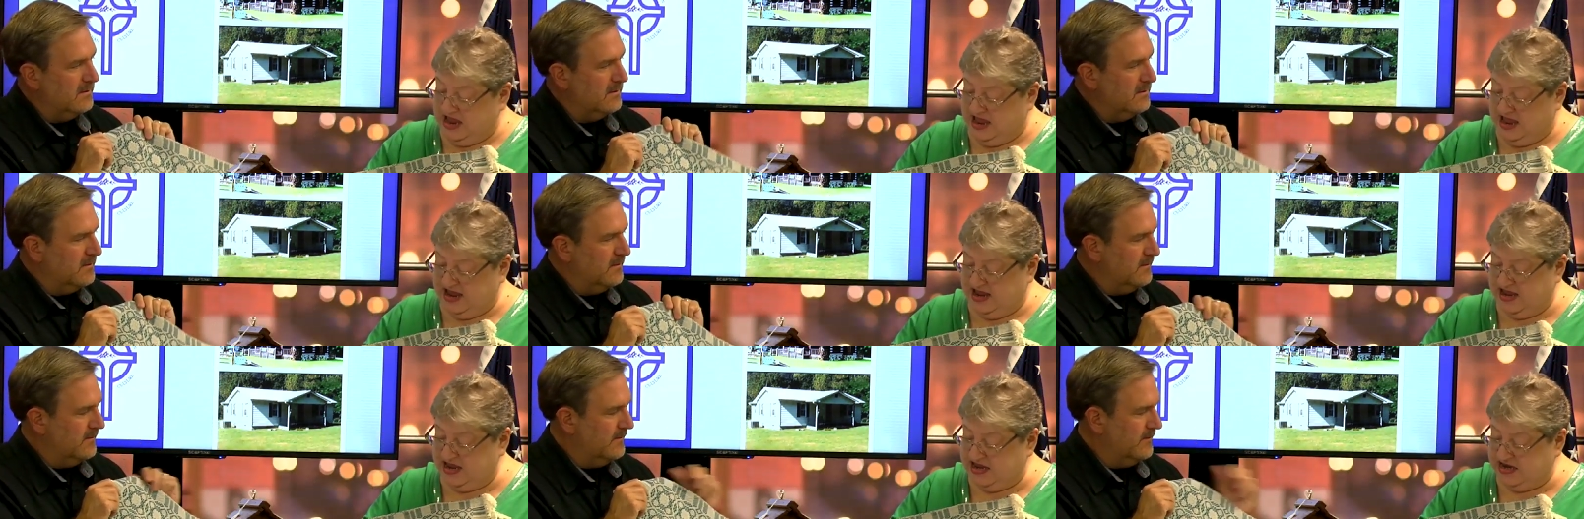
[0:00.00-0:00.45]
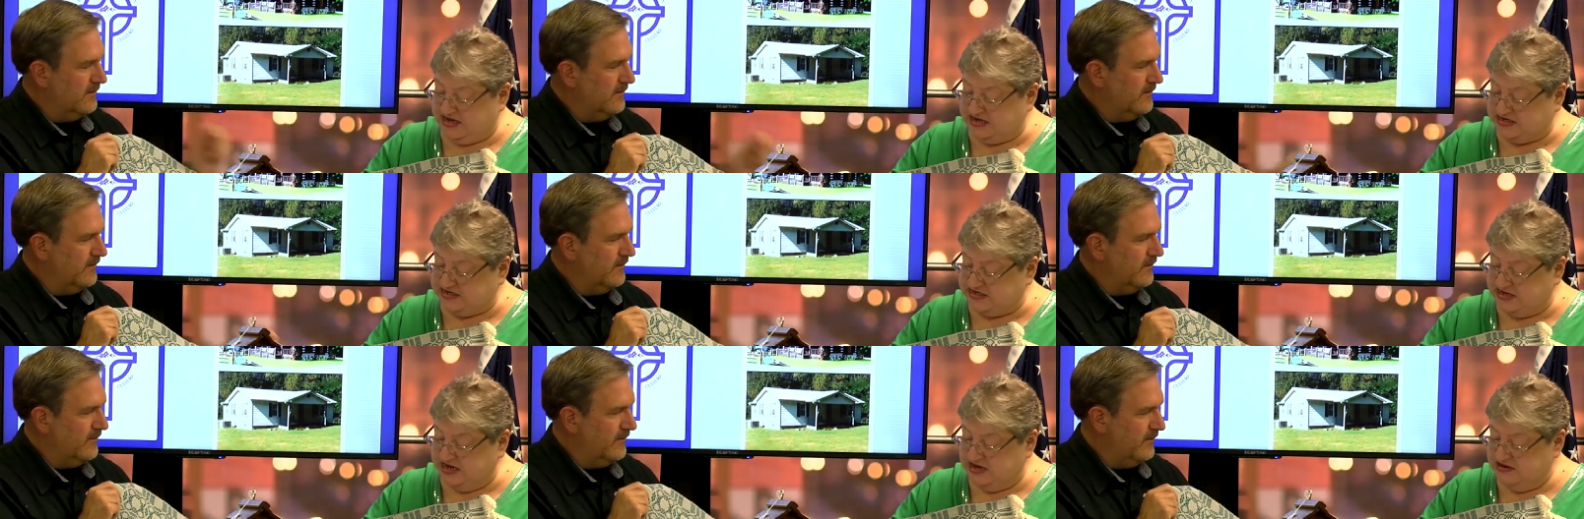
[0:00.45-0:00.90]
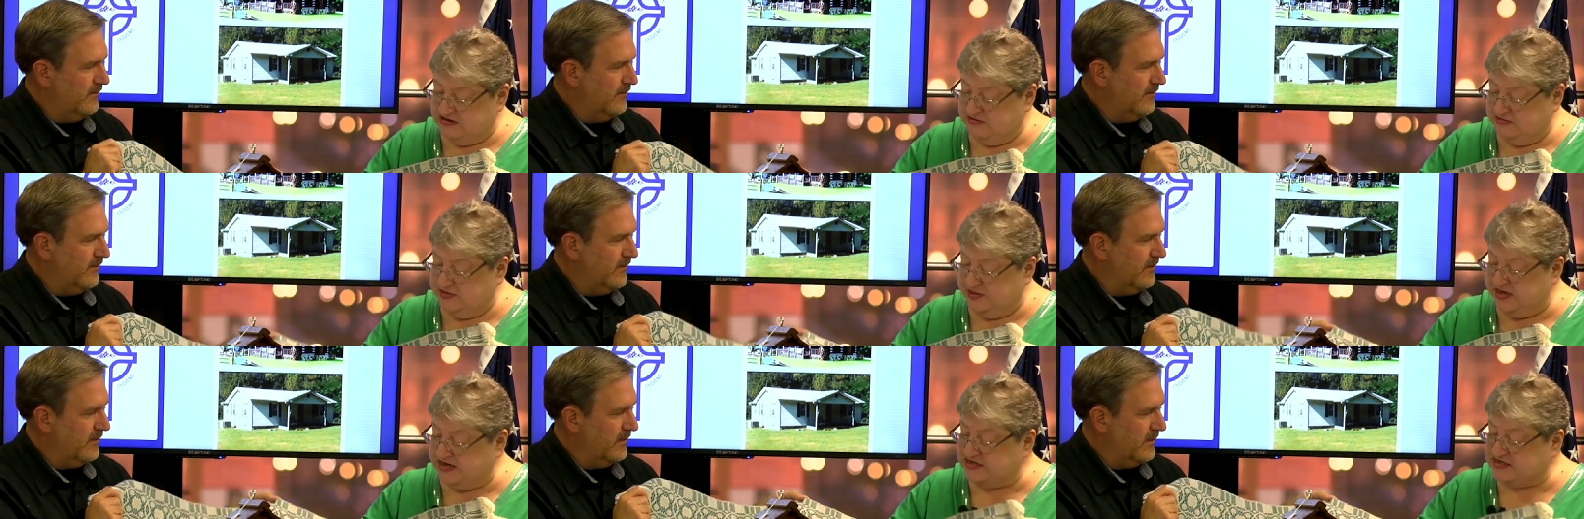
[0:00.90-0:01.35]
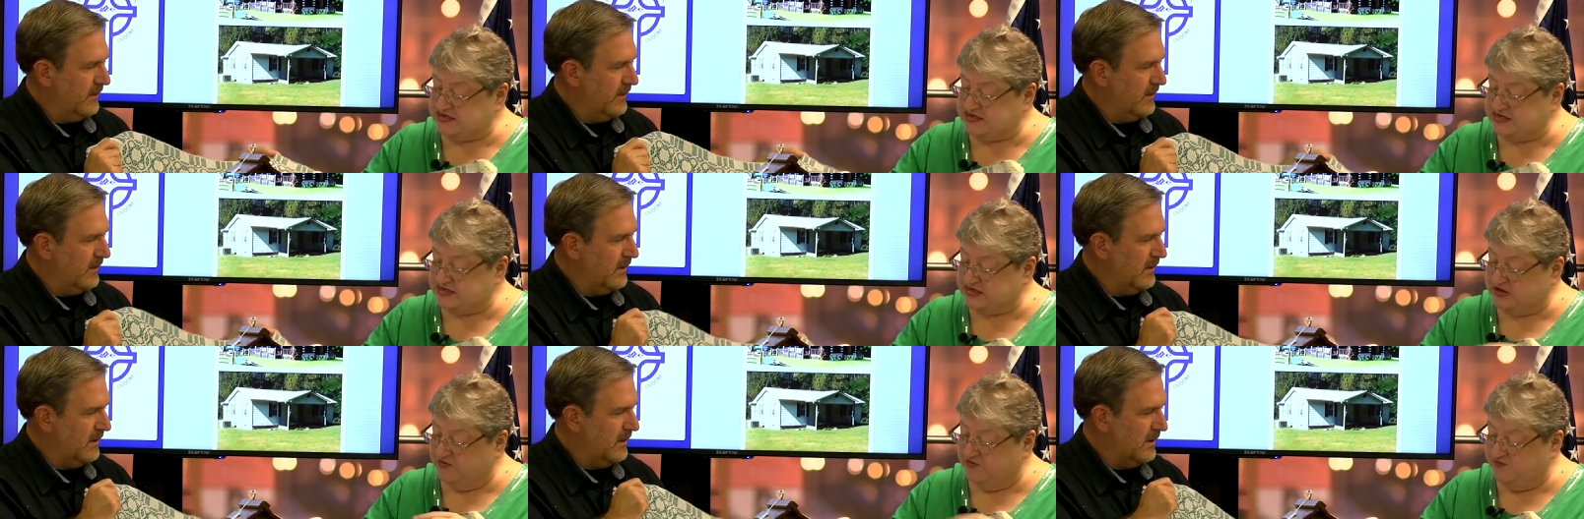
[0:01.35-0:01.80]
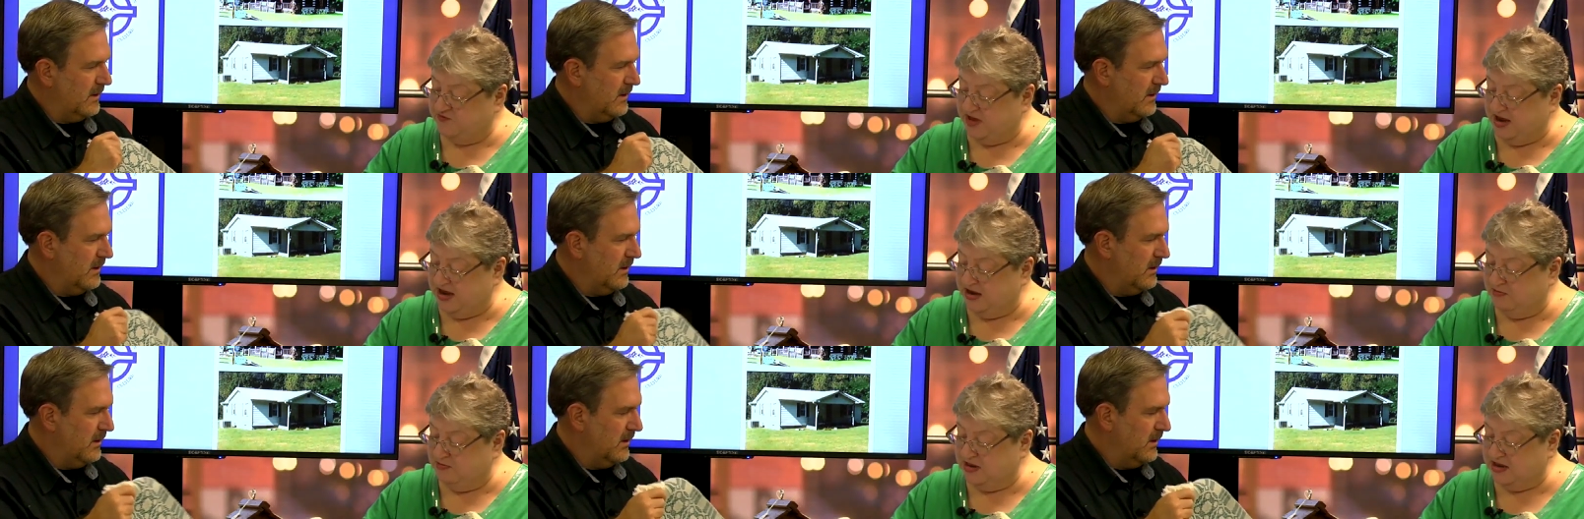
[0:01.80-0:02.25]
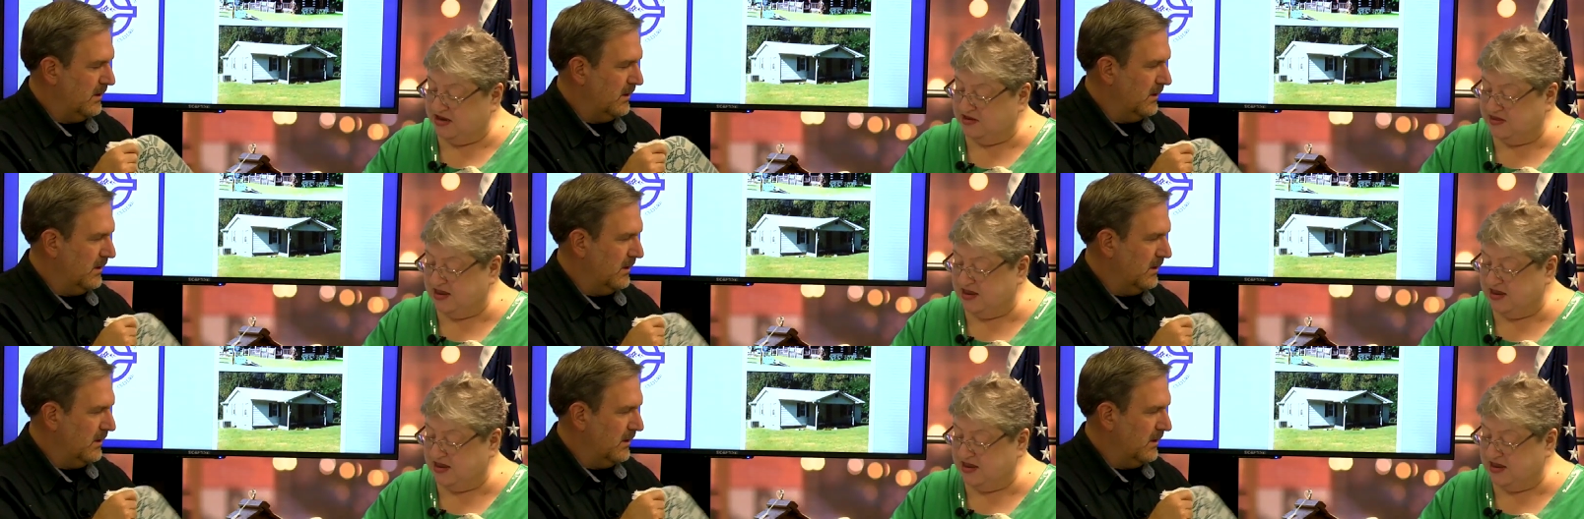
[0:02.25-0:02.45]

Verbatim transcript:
Speaker 1: And this is a family